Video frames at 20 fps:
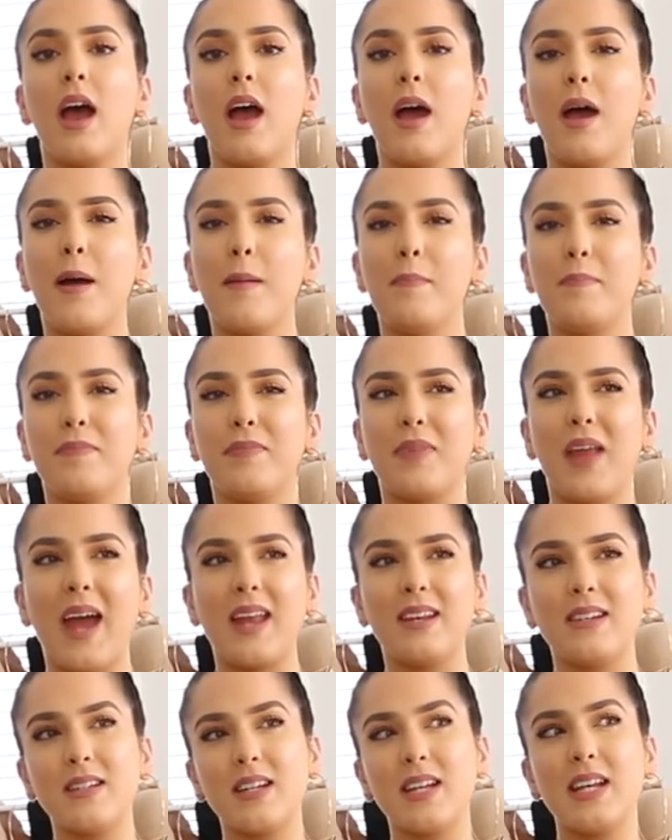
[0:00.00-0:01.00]

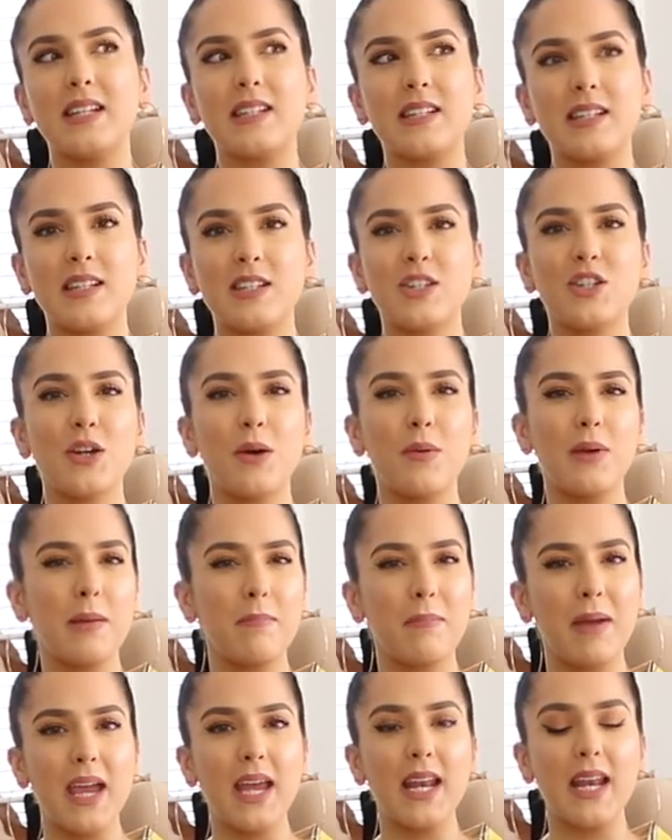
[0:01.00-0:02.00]
And it's, do you know what
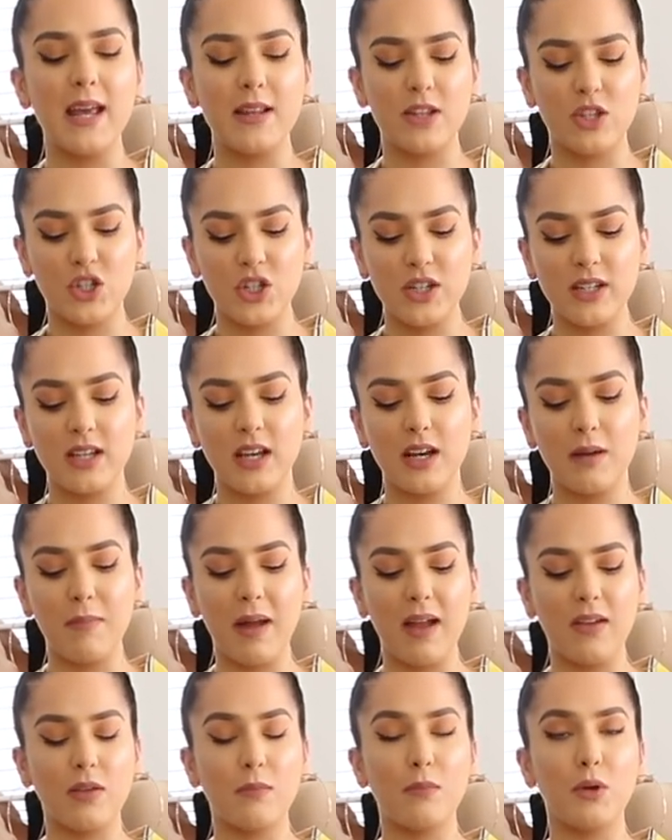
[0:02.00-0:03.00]
I mean? It's just going to
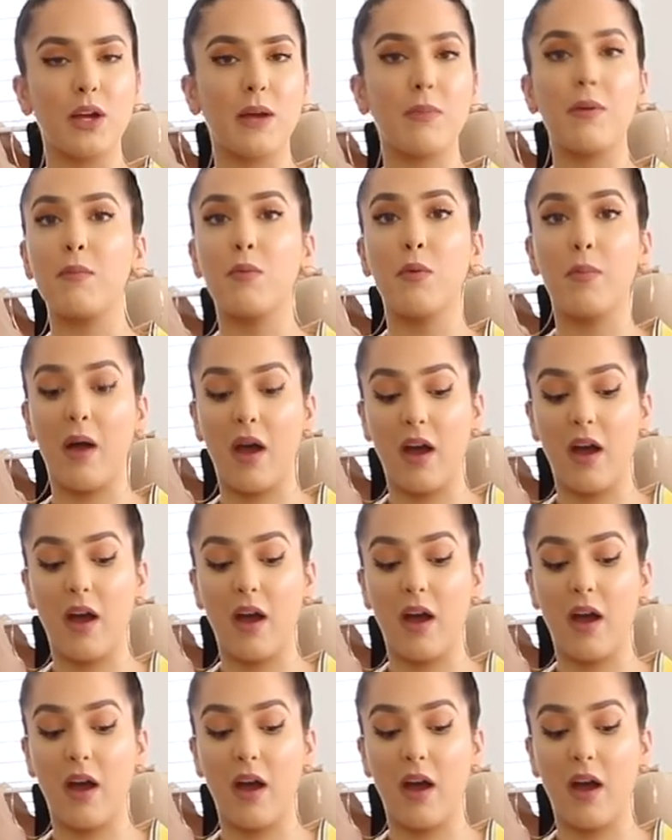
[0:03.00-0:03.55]
make them look a bit more